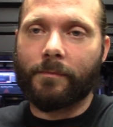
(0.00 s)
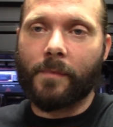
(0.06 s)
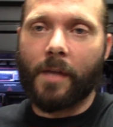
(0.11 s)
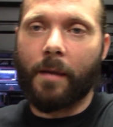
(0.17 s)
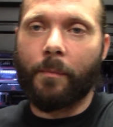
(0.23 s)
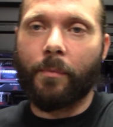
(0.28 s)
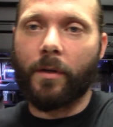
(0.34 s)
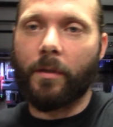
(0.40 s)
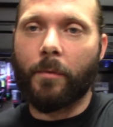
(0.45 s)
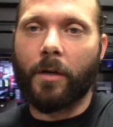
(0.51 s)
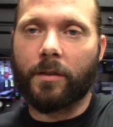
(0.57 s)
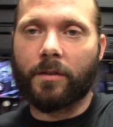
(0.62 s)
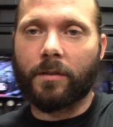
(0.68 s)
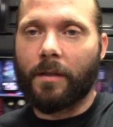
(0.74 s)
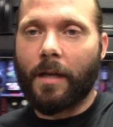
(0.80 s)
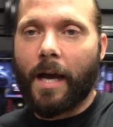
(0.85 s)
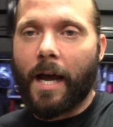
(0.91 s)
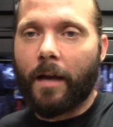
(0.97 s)
I
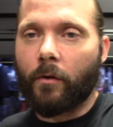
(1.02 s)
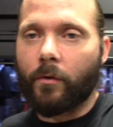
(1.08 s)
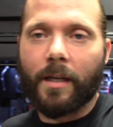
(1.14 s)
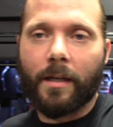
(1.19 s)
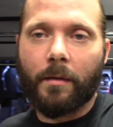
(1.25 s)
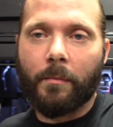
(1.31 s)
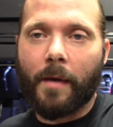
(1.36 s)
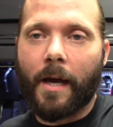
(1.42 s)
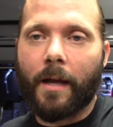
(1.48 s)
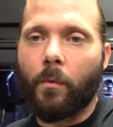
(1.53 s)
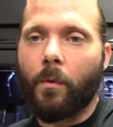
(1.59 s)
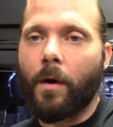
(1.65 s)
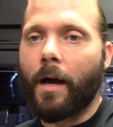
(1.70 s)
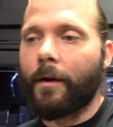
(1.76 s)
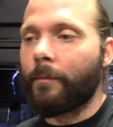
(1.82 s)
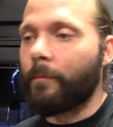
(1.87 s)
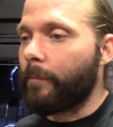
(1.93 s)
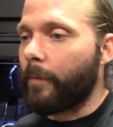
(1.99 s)
don't need them, I don't
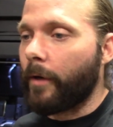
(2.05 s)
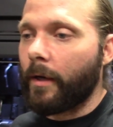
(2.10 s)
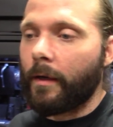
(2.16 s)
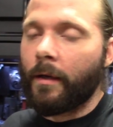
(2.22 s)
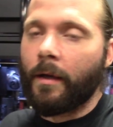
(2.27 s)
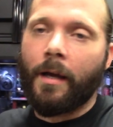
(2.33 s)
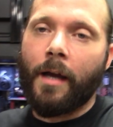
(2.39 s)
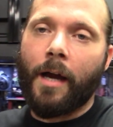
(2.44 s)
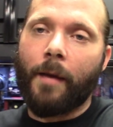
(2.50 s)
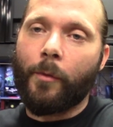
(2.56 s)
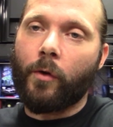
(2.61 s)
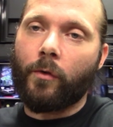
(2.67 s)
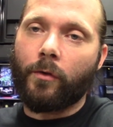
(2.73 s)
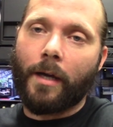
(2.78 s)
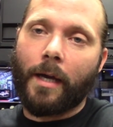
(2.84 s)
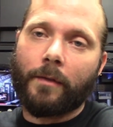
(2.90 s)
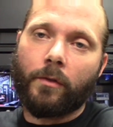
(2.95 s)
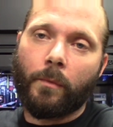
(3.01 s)
want them, but I'm
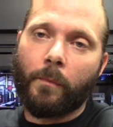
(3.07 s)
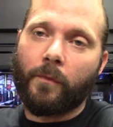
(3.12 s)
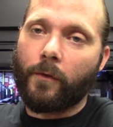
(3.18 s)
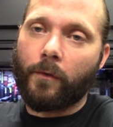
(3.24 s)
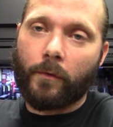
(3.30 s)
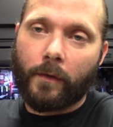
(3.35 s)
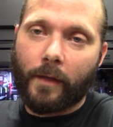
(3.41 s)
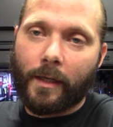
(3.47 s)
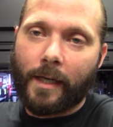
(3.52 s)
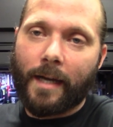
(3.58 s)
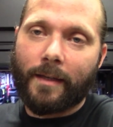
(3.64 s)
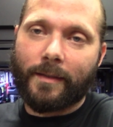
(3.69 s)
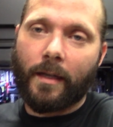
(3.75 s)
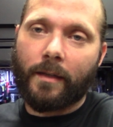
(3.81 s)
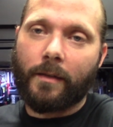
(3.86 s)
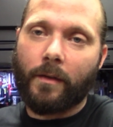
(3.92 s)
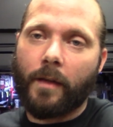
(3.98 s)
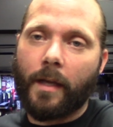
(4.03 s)
holding on to them for the guys
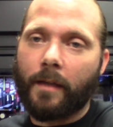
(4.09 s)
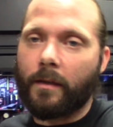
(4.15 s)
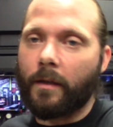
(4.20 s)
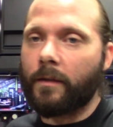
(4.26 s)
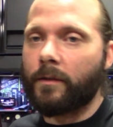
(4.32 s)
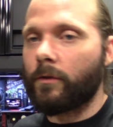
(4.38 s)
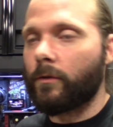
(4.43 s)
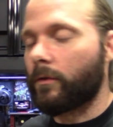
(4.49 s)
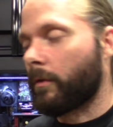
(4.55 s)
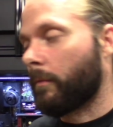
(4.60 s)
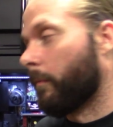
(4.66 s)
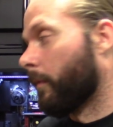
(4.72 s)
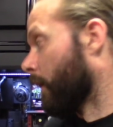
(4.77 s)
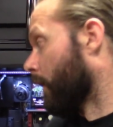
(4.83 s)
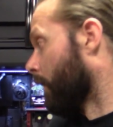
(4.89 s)
out there that does use them.